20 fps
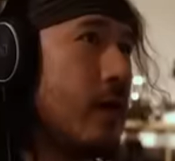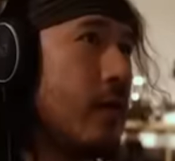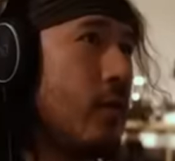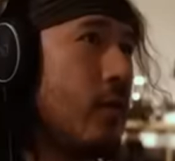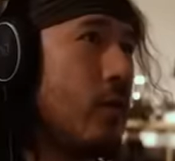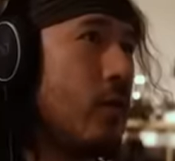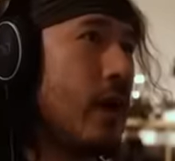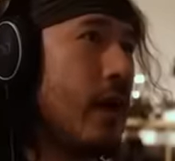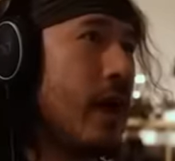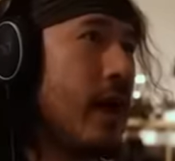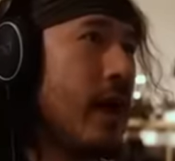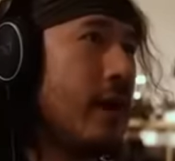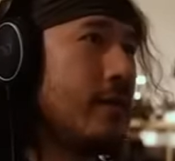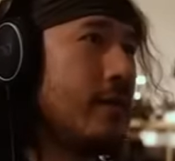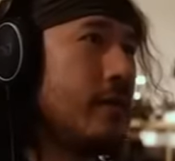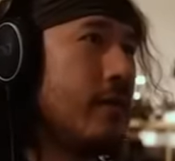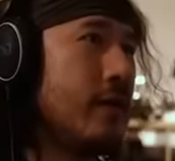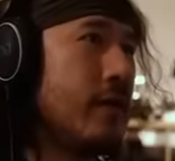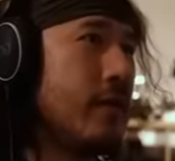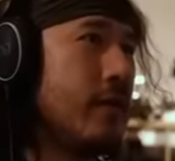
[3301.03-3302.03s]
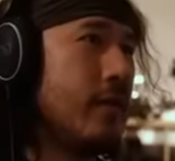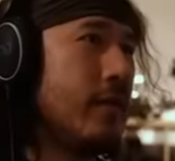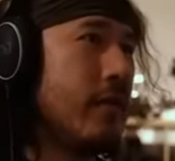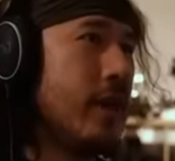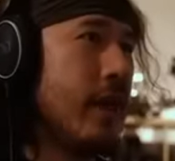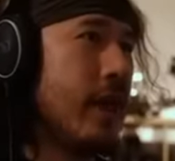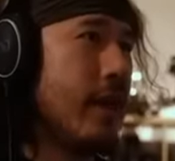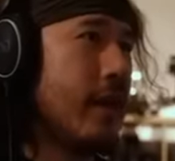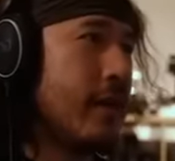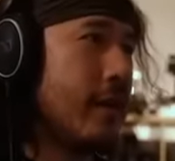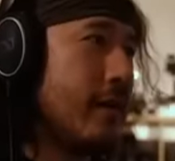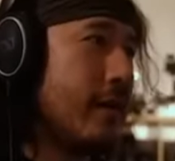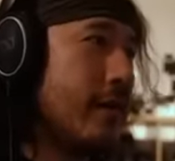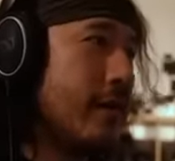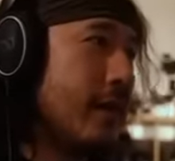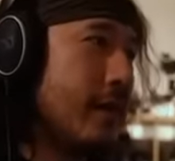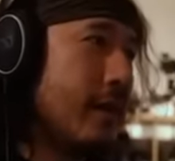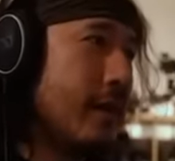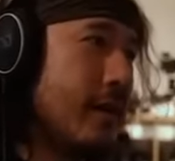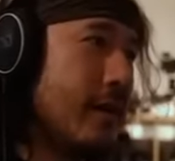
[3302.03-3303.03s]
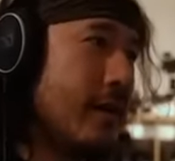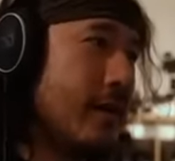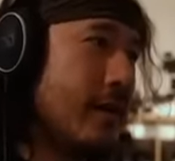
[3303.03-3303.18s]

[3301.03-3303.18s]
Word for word: Oh, Whoa, how'd you get over what there? The shit!